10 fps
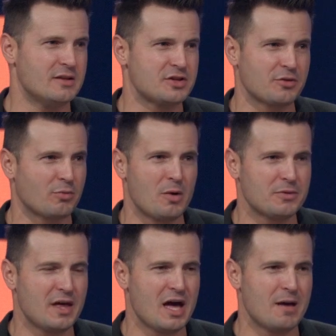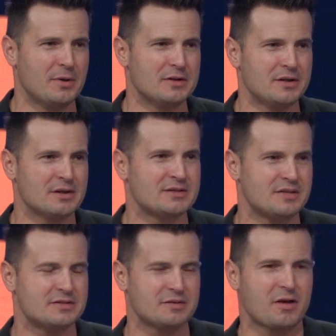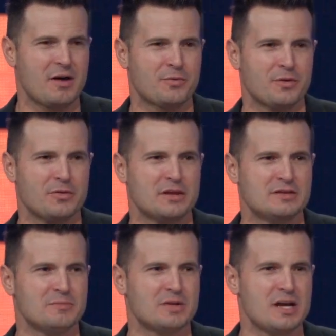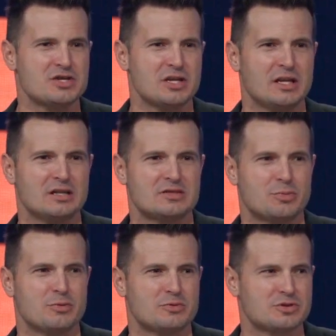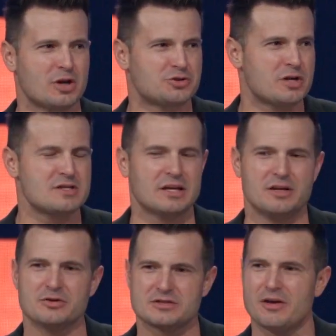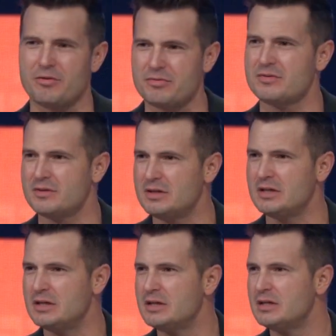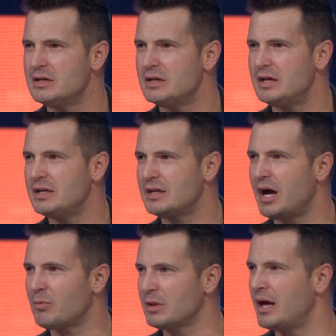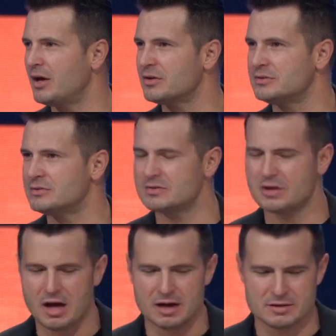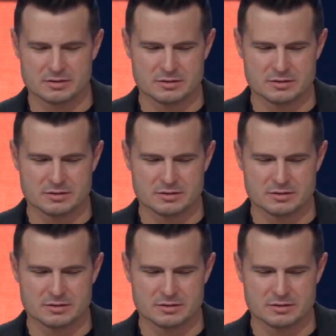And there's nothing wrong with that. But during seasons of comfort, the temptation is to start trusting in yourself and not rely on God.